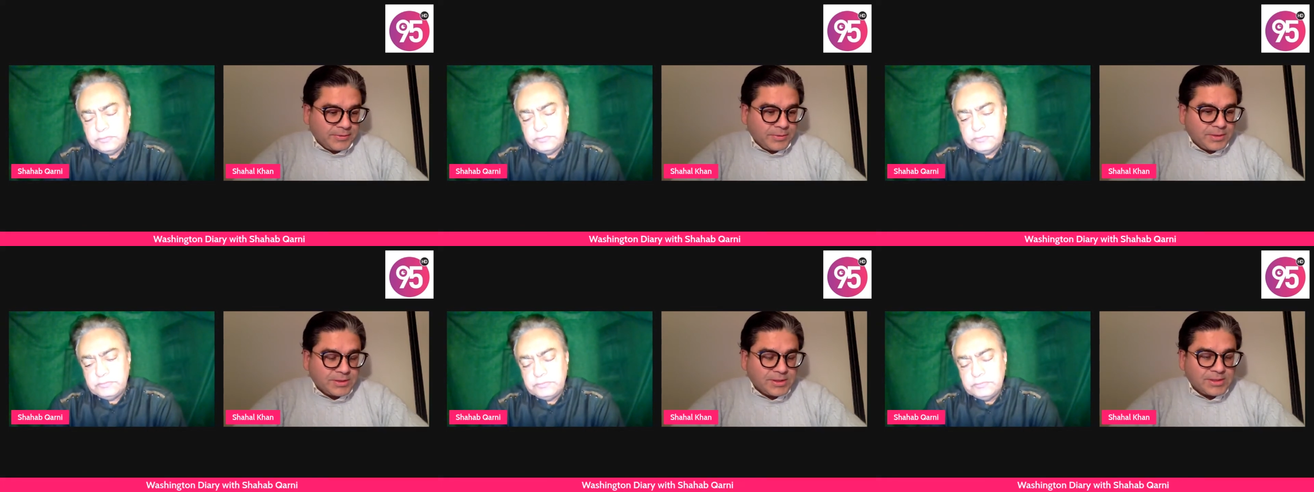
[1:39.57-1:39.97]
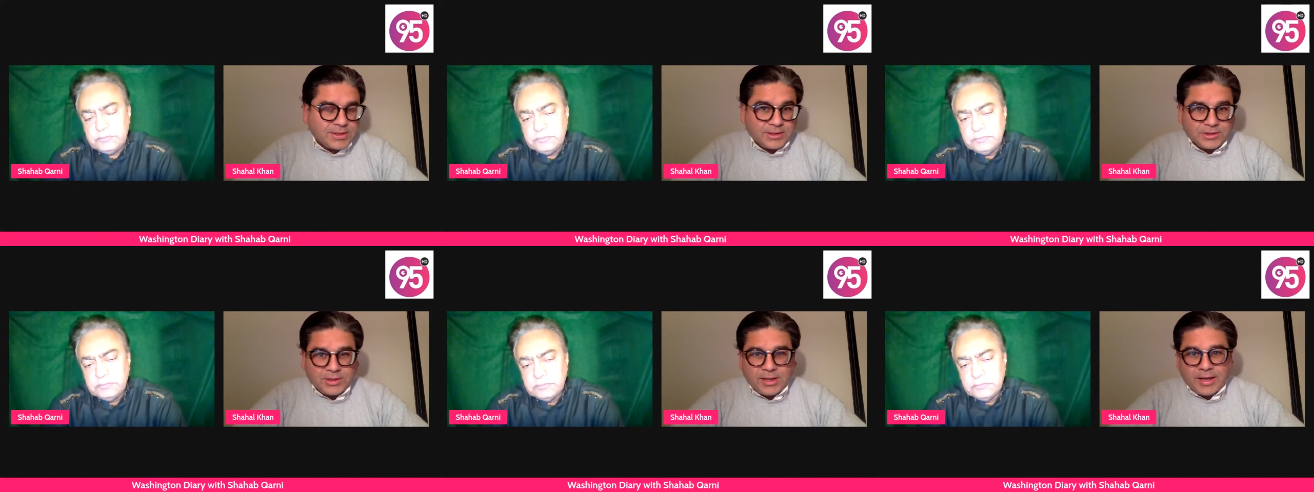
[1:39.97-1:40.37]
Speaker 1: this is
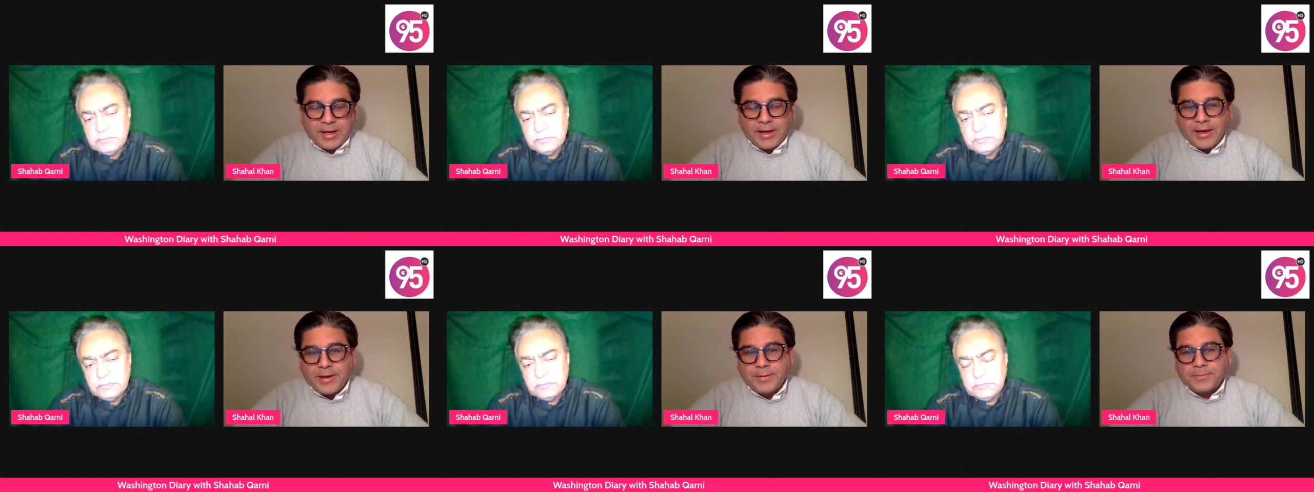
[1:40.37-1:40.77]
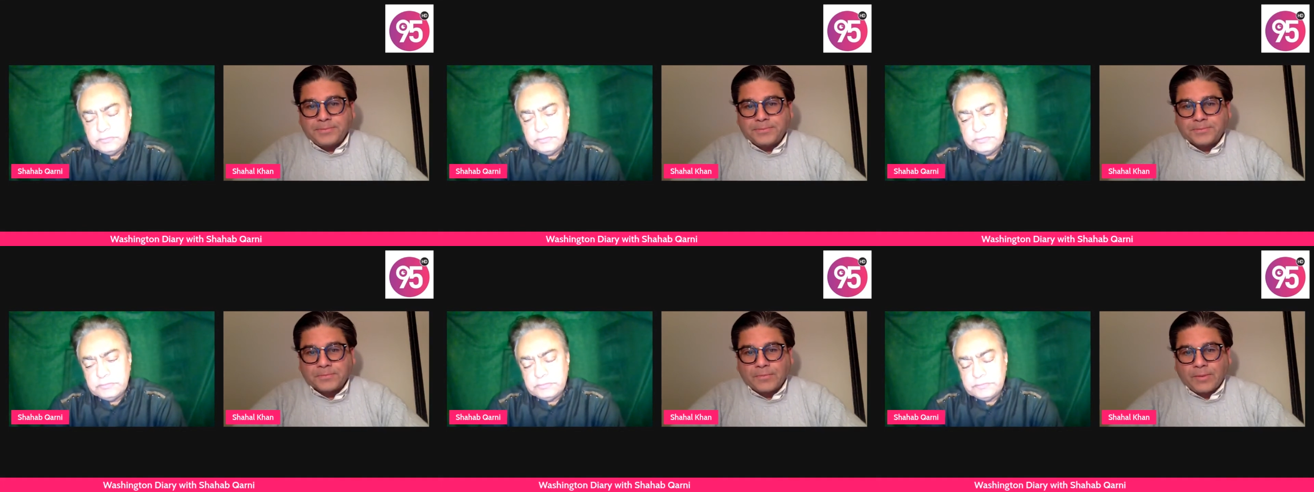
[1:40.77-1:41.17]
such a
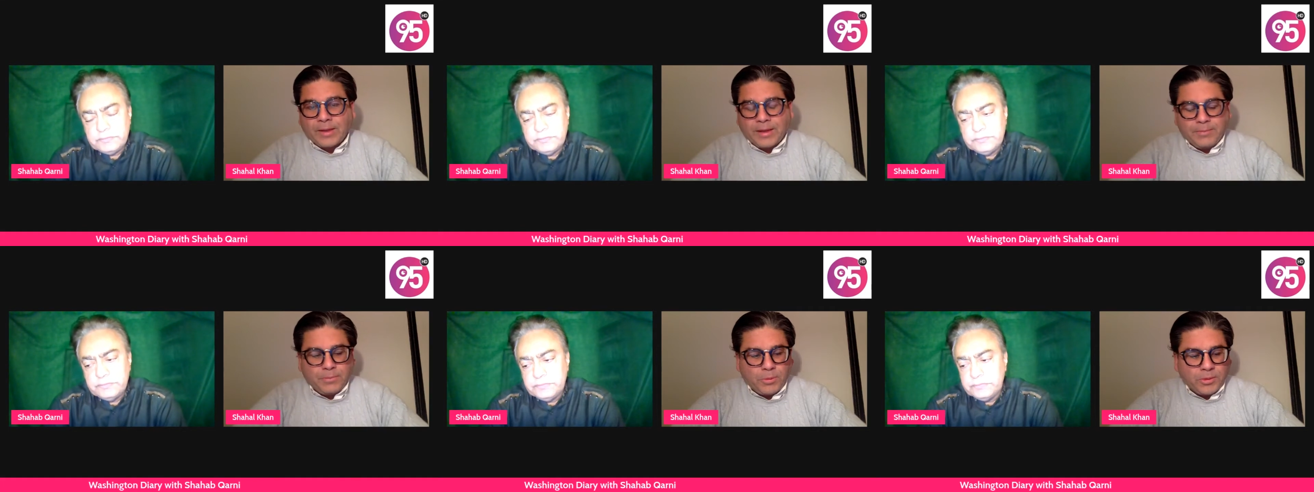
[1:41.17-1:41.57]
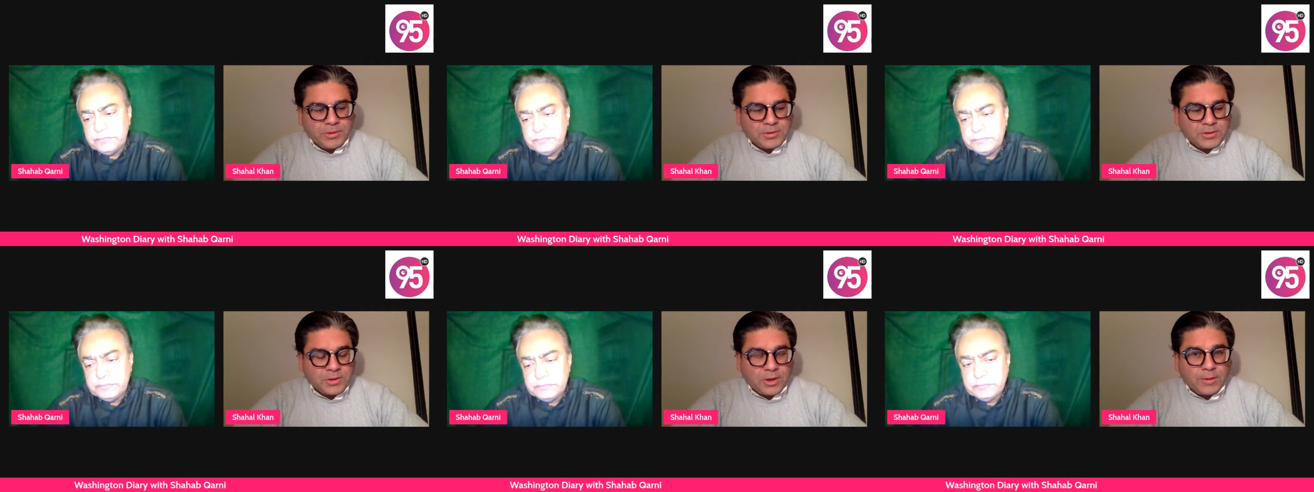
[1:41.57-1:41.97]
um,
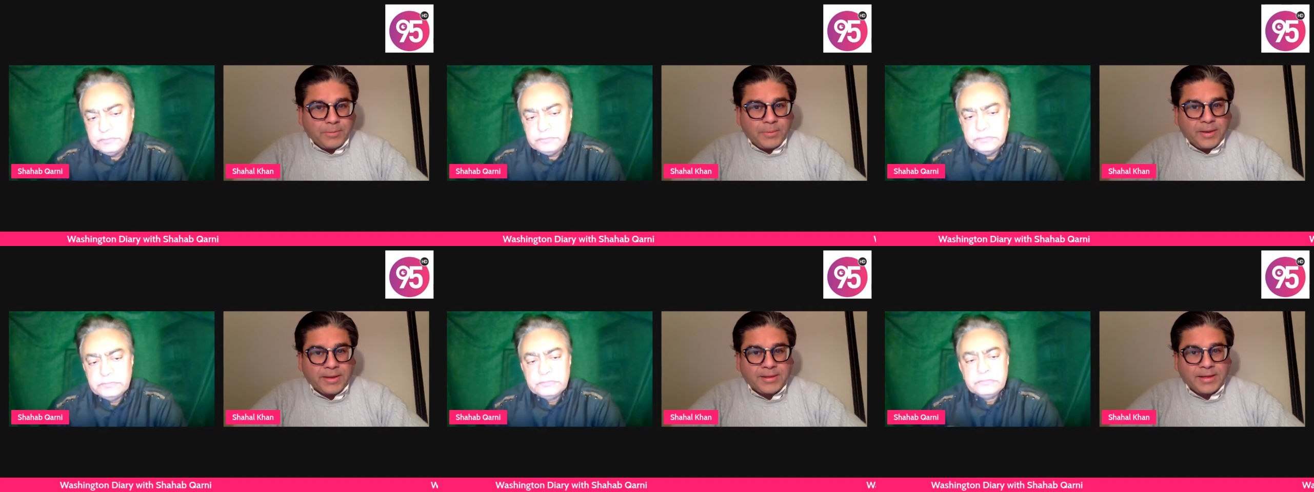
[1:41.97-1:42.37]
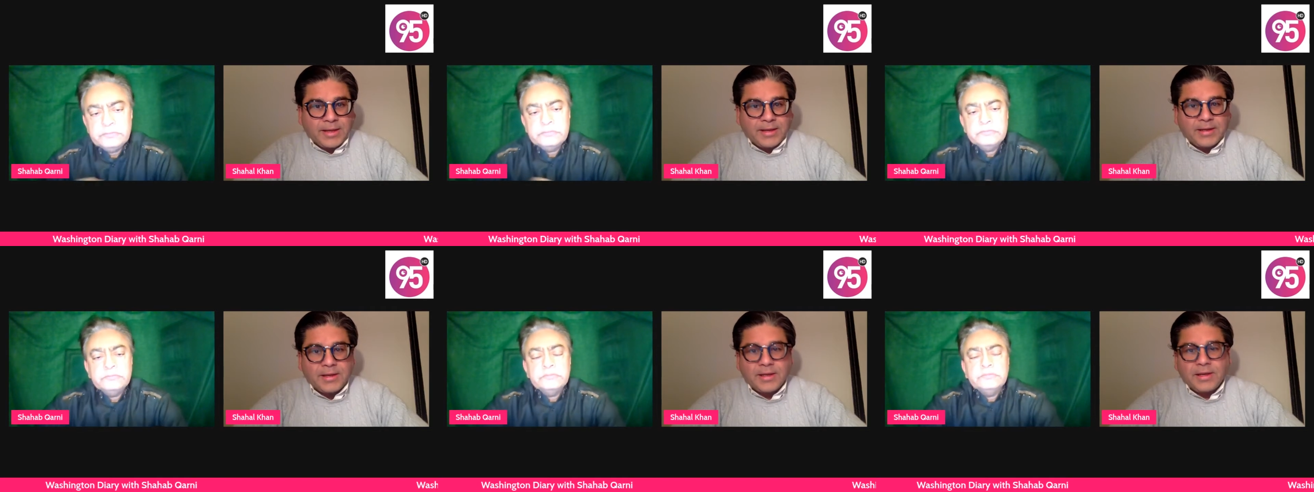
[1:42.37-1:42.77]
important topic
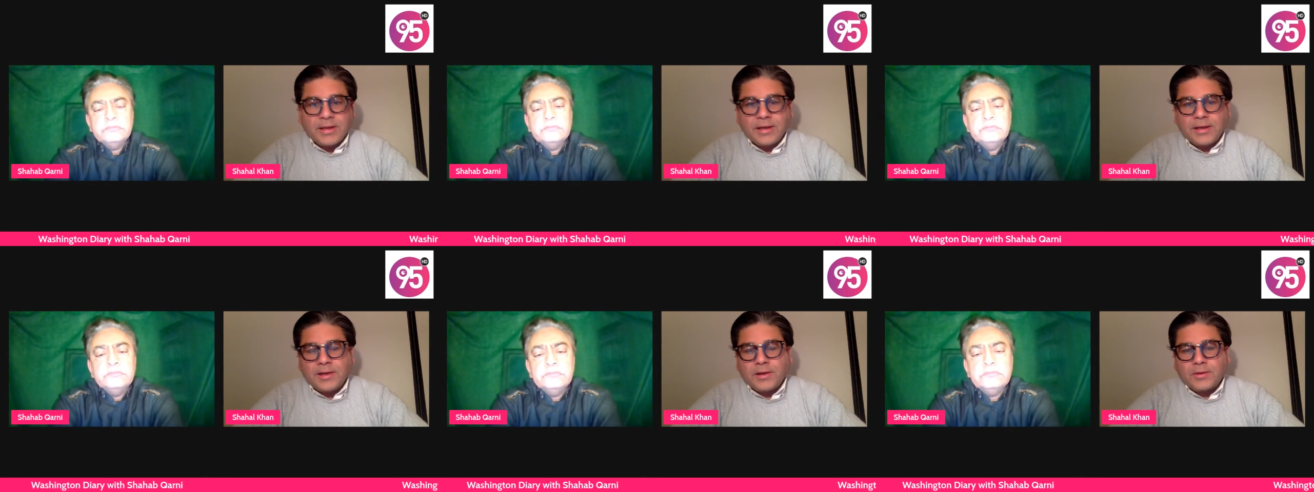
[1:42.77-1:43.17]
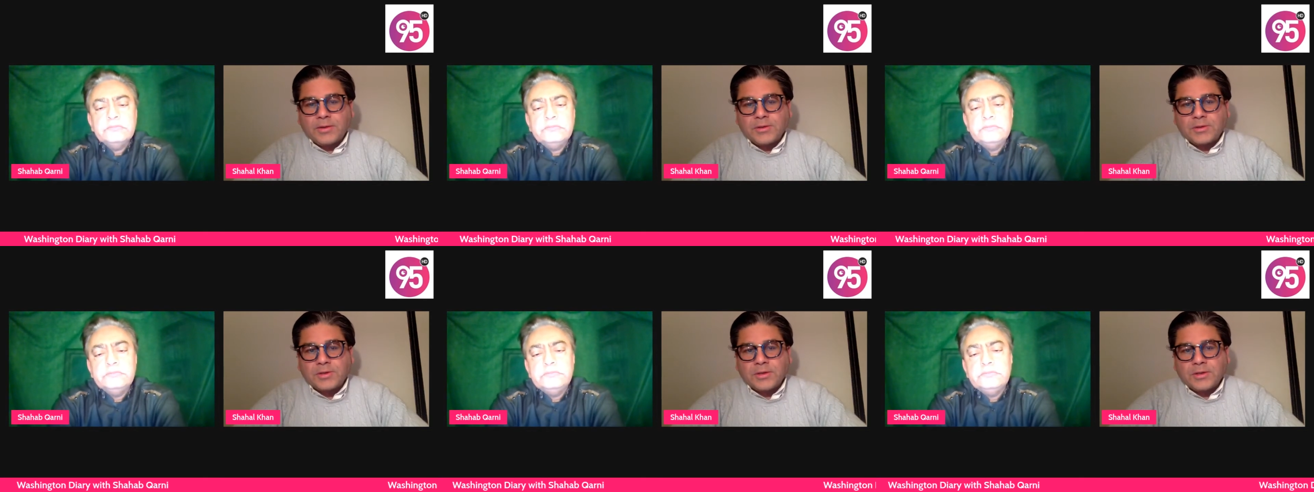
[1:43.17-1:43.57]
that you know
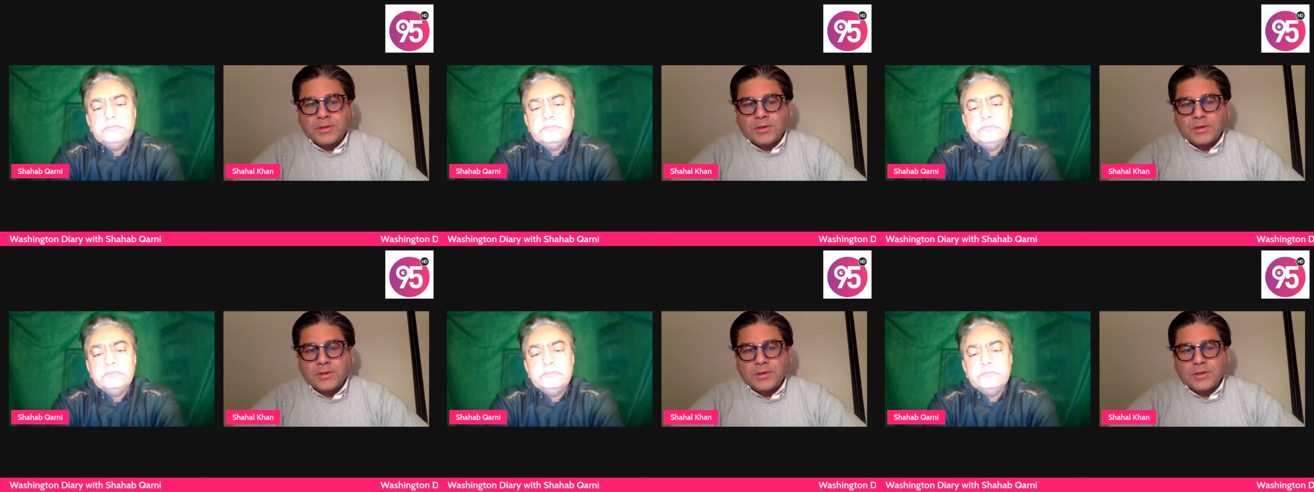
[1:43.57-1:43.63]
there's uh,